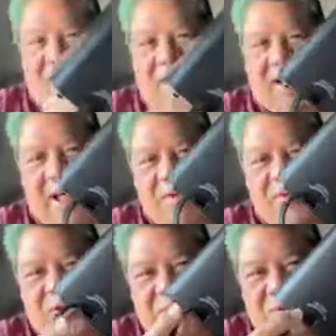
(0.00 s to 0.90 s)
it
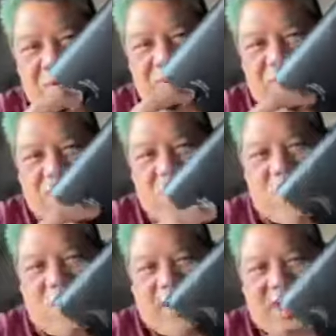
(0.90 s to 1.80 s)
allows you to push your
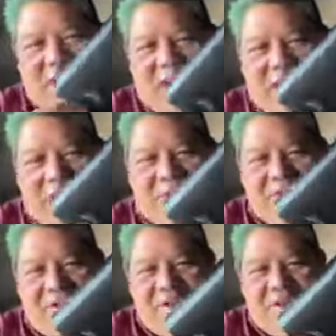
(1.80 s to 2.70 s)
cord in
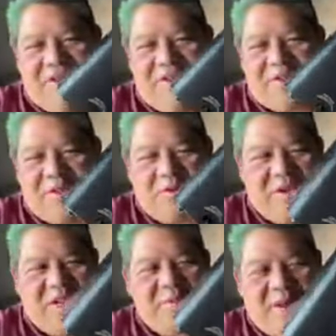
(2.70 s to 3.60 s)
here. So there was
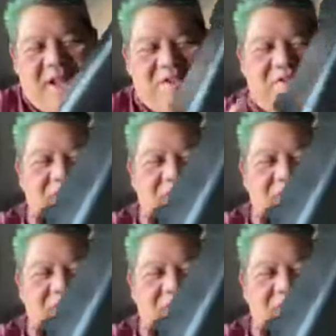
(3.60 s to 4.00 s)
a little bit extra